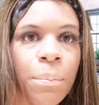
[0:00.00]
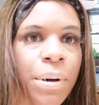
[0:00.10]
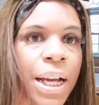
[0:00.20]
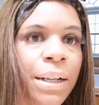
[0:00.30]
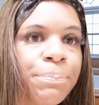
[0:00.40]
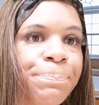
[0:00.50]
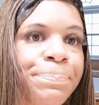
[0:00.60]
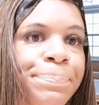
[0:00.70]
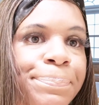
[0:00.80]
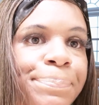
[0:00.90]
But
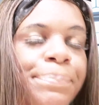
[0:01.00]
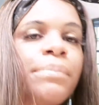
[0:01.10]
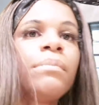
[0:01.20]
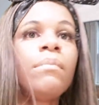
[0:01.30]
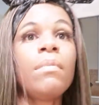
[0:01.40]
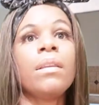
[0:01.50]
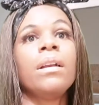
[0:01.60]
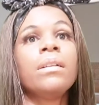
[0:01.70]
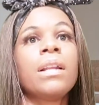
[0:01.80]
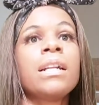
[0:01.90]

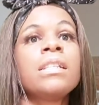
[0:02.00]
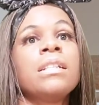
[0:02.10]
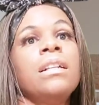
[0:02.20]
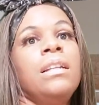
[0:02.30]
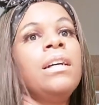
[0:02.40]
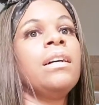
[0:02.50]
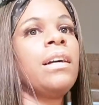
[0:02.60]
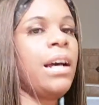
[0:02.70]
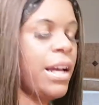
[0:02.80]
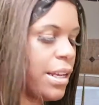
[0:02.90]
that's the look,
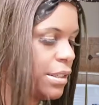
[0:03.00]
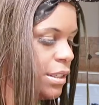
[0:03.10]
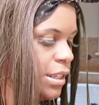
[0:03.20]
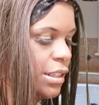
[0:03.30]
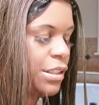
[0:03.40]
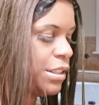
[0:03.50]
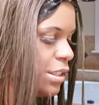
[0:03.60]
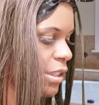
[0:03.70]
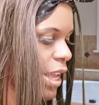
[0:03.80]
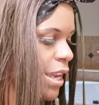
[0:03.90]
guys. It's
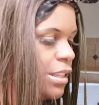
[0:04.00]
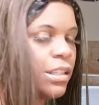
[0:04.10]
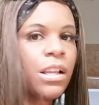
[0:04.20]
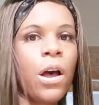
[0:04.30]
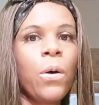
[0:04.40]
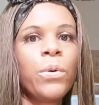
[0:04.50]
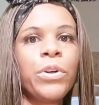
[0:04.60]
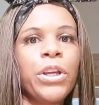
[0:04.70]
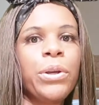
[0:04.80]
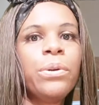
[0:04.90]
just like so
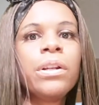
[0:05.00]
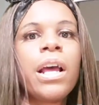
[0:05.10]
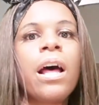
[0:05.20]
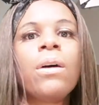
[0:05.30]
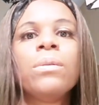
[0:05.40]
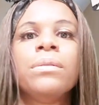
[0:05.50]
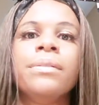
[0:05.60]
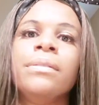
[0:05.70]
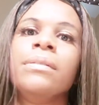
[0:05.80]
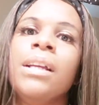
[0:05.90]
cute.
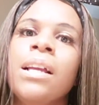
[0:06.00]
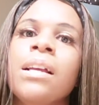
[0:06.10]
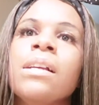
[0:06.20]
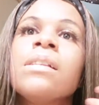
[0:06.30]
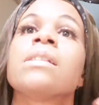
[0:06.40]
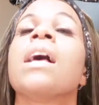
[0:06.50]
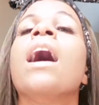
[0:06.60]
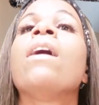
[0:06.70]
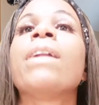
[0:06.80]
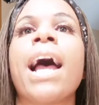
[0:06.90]

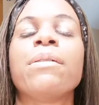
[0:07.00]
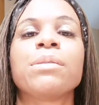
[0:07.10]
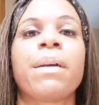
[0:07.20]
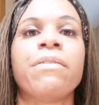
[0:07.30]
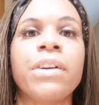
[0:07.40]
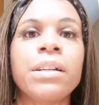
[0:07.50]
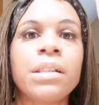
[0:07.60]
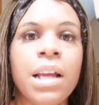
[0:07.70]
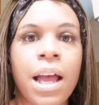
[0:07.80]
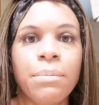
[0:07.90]
So that was my
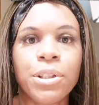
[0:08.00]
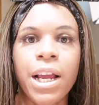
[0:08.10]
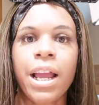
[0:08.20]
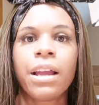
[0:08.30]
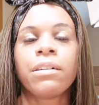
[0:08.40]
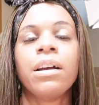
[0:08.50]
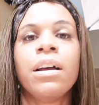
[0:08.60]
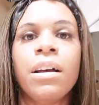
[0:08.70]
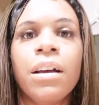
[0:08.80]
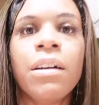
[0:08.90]
first time trying
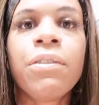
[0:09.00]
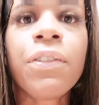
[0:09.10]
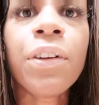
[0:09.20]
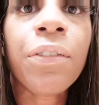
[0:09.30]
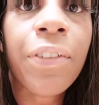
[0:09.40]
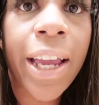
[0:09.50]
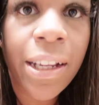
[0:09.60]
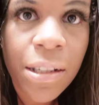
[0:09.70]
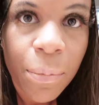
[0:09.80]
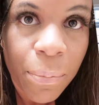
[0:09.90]
full
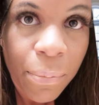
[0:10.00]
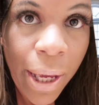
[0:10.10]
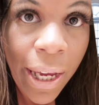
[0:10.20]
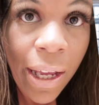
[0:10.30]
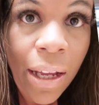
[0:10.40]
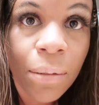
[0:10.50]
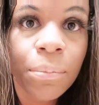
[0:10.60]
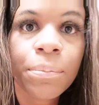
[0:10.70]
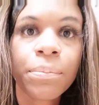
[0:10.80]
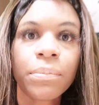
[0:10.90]
face makeup.
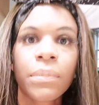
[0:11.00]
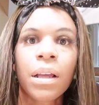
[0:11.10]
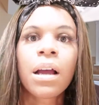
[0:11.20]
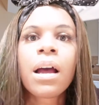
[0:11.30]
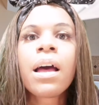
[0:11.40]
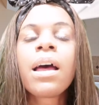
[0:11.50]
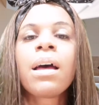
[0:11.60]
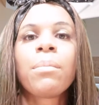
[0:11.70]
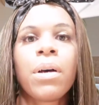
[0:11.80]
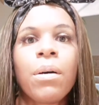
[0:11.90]

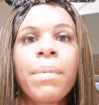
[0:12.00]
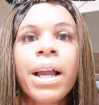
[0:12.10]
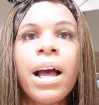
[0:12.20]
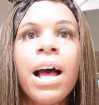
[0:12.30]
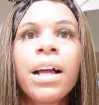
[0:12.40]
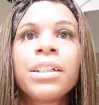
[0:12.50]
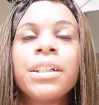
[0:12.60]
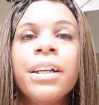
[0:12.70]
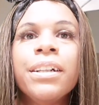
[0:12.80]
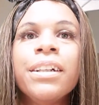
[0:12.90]
Oh my gosh,